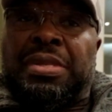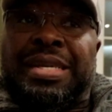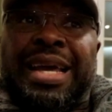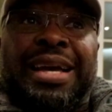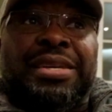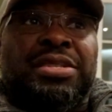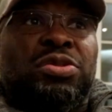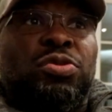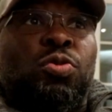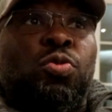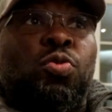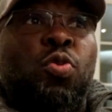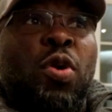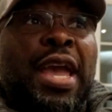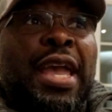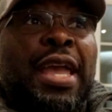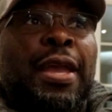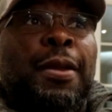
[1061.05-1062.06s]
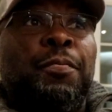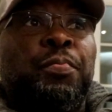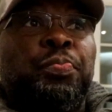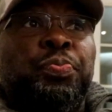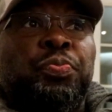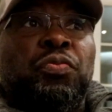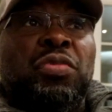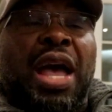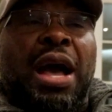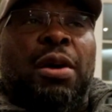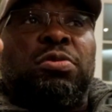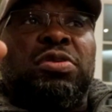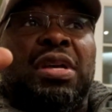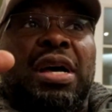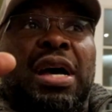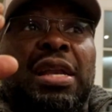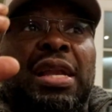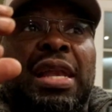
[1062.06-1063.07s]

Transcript: That's the way I was